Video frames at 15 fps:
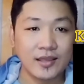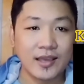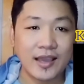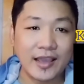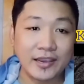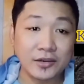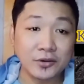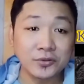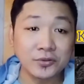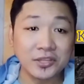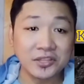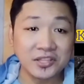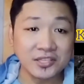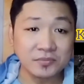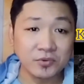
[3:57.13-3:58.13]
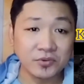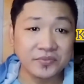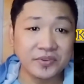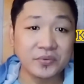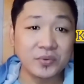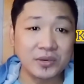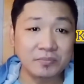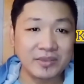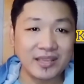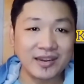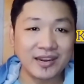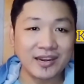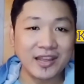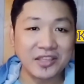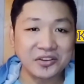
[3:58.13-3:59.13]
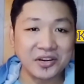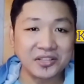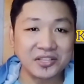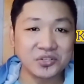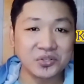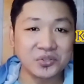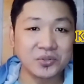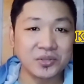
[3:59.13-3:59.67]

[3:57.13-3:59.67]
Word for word: I know that this movie will be an, another addition to the